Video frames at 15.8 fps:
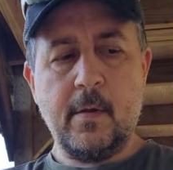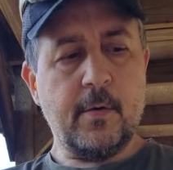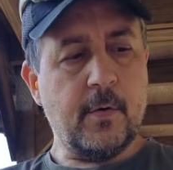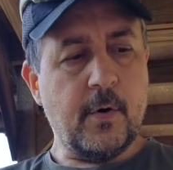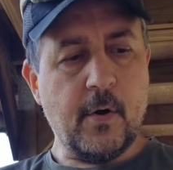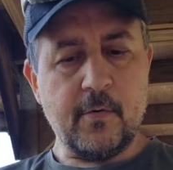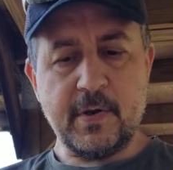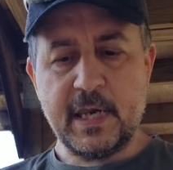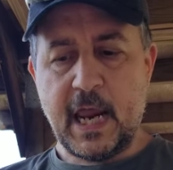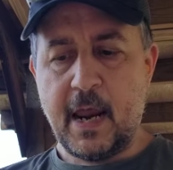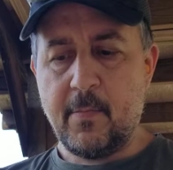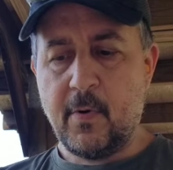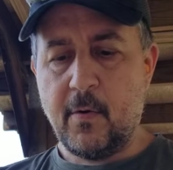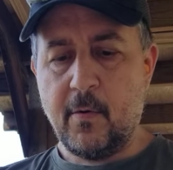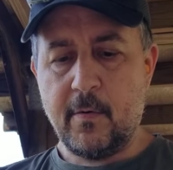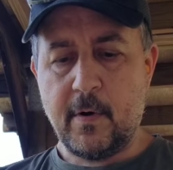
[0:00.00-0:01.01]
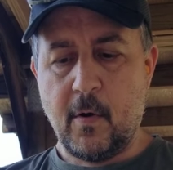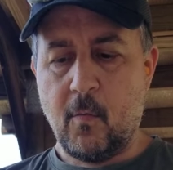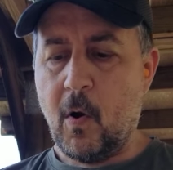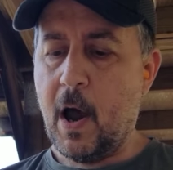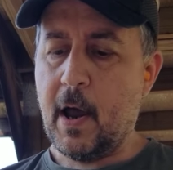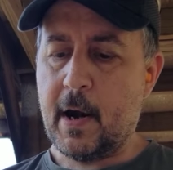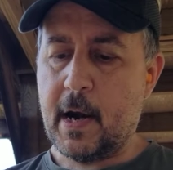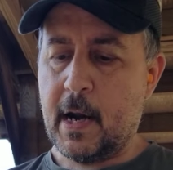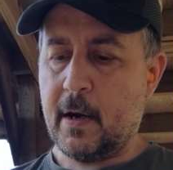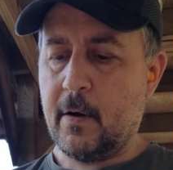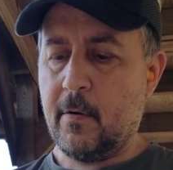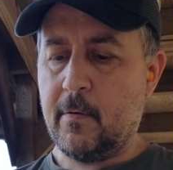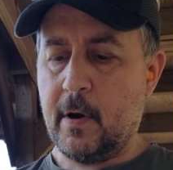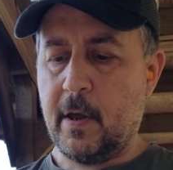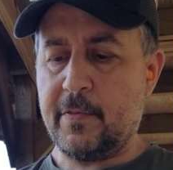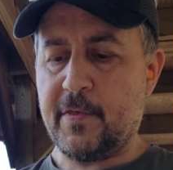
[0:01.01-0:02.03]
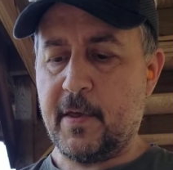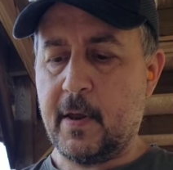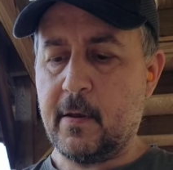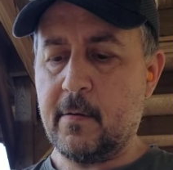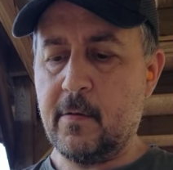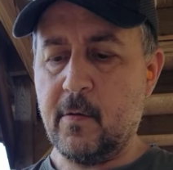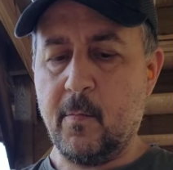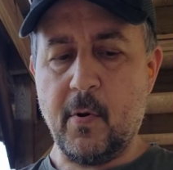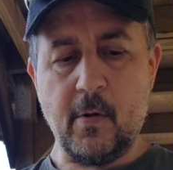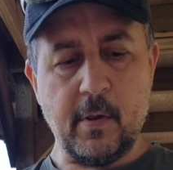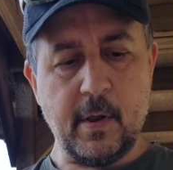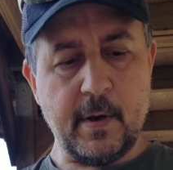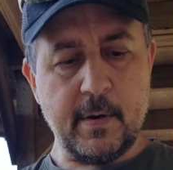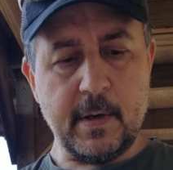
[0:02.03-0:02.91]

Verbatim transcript: No sabot, no wadding, no bullet